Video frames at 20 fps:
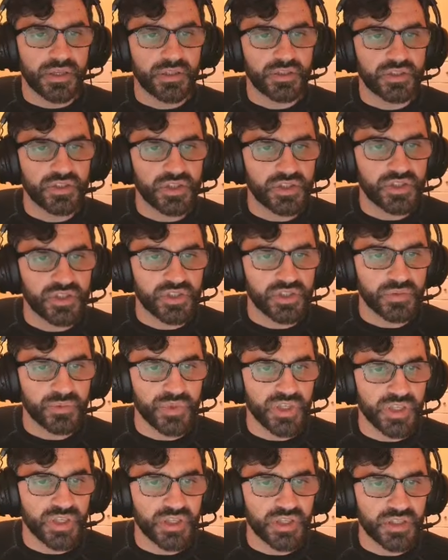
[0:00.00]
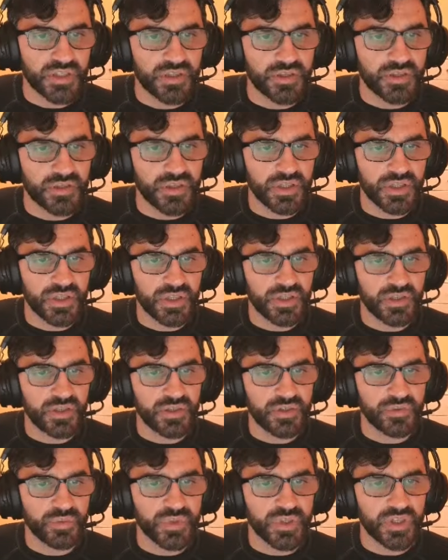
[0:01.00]
just to be clear, here
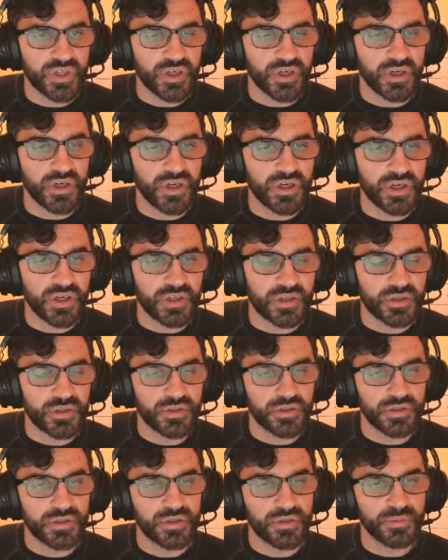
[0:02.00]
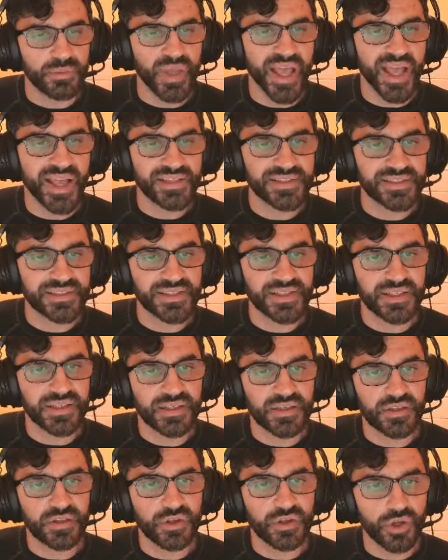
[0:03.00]
we are passing,
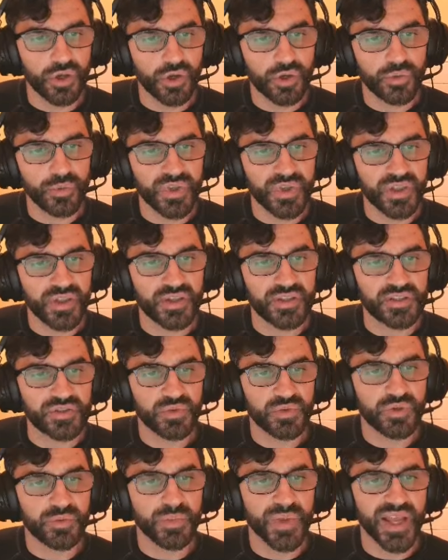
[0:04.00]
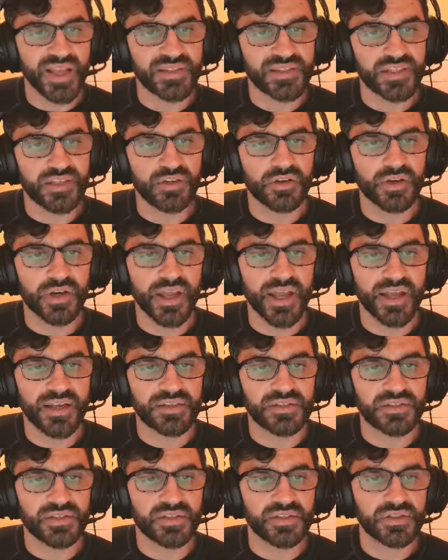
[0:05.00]
along with this, we are passing our
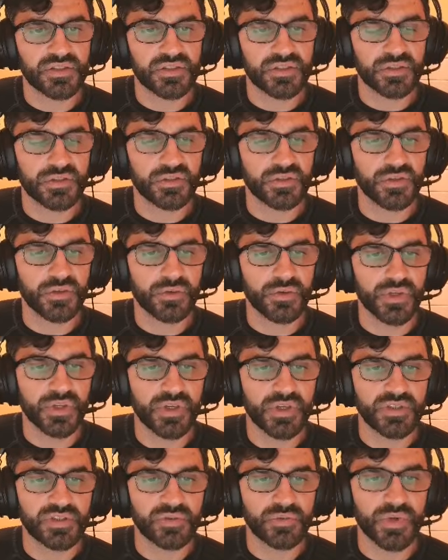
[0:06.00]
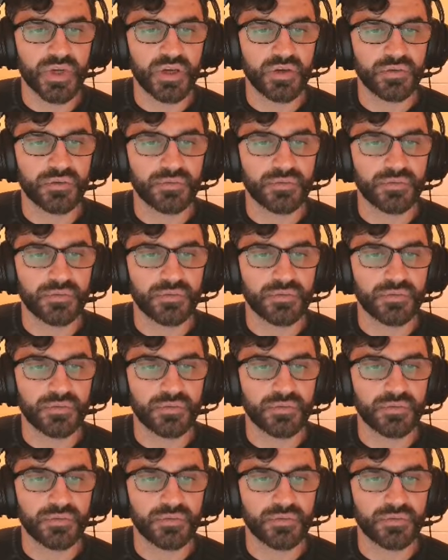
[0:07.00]
access token as well.